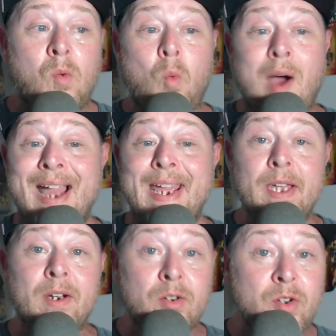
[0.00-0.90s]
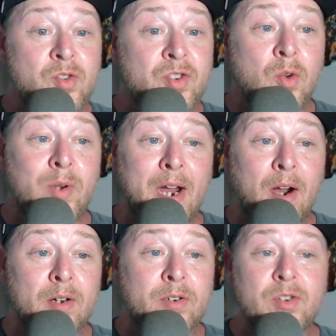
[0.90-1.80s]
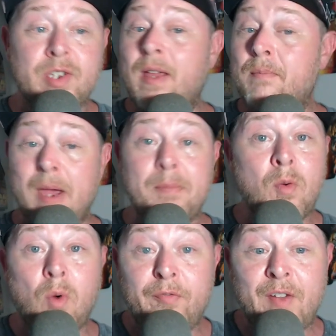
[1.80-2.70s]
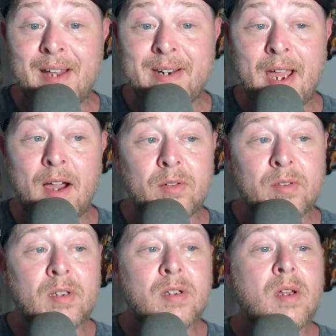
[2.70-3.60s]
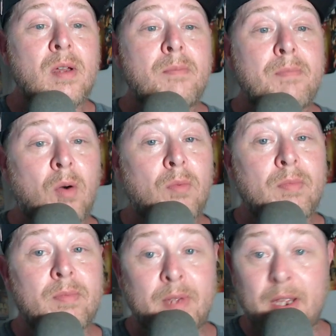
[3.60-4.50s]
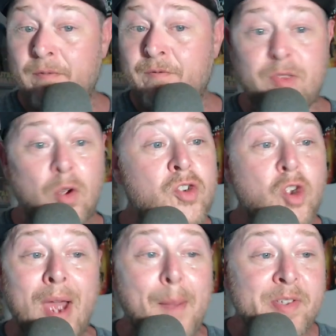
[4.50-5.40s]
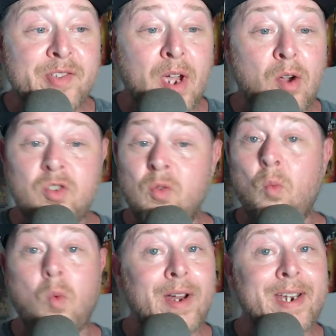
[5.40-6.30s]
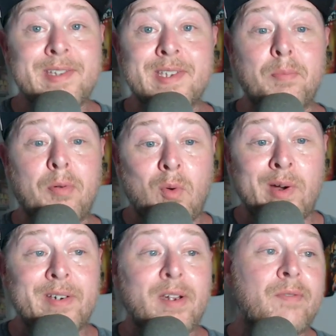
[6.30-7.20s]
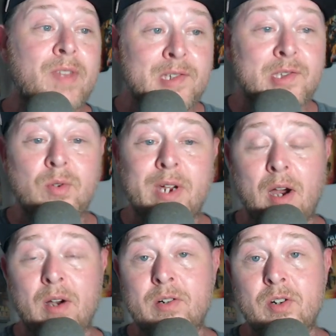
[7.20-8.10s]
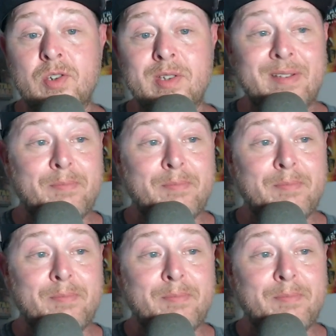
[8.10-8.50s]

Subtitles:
Why introduce new characters? And maybe we'll find out. But through two episodes, what is the point of these two characters